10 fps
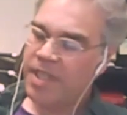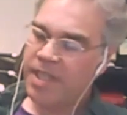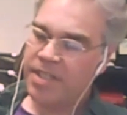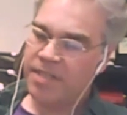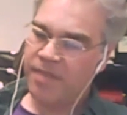thing
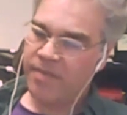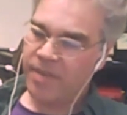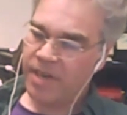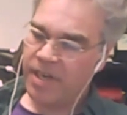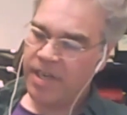that I just find
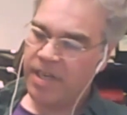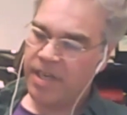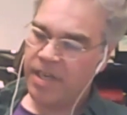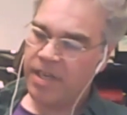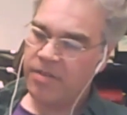very
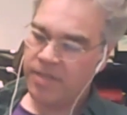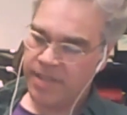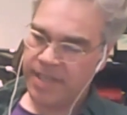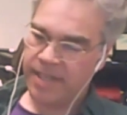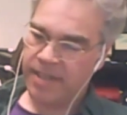
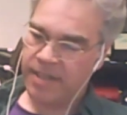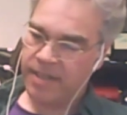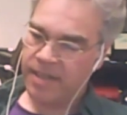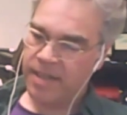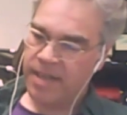interesting
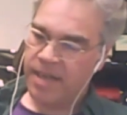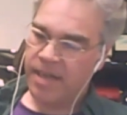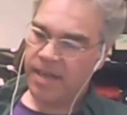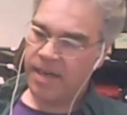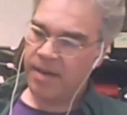
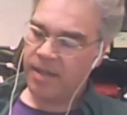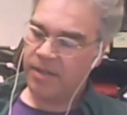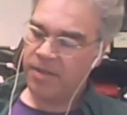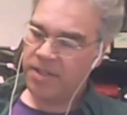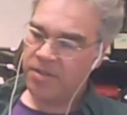and I
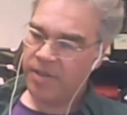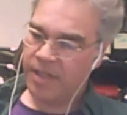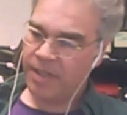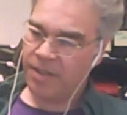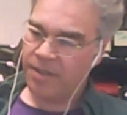alluded to it a
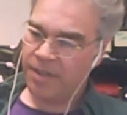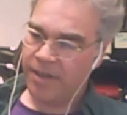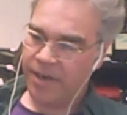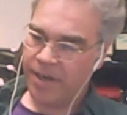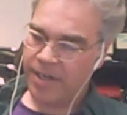little
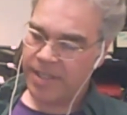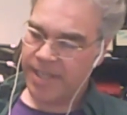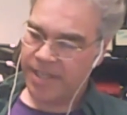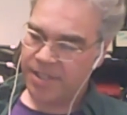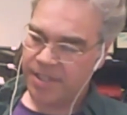earlier in our
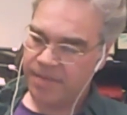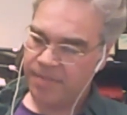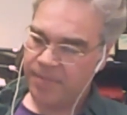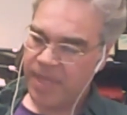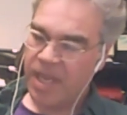discussion.
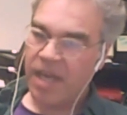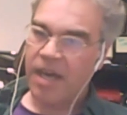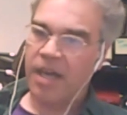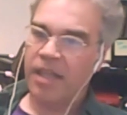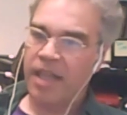
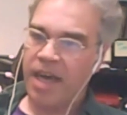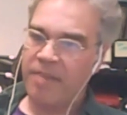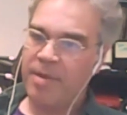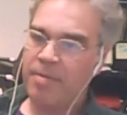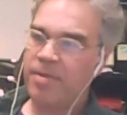A lot
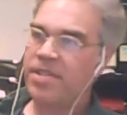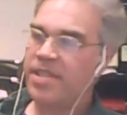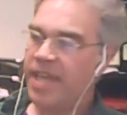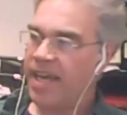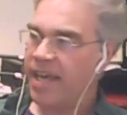of people
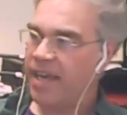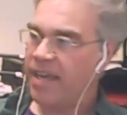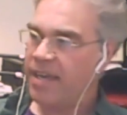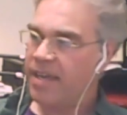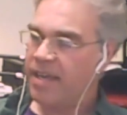
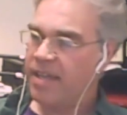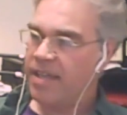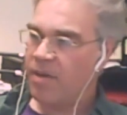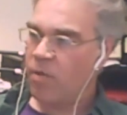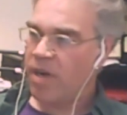say
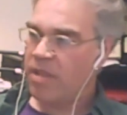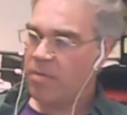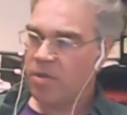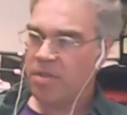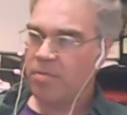that one of the
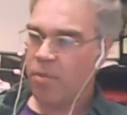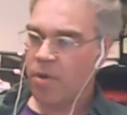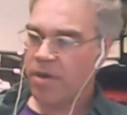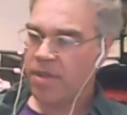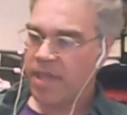most
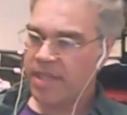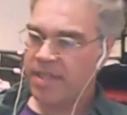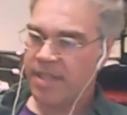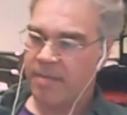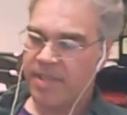important things
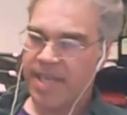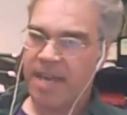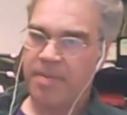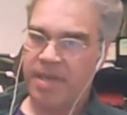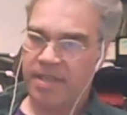to them is
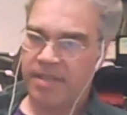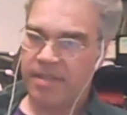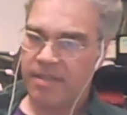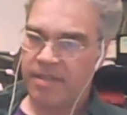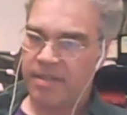
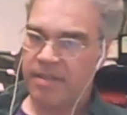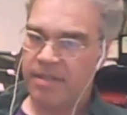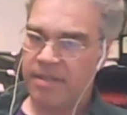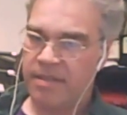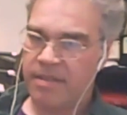happiness.
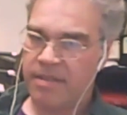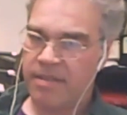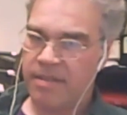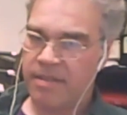Hmm.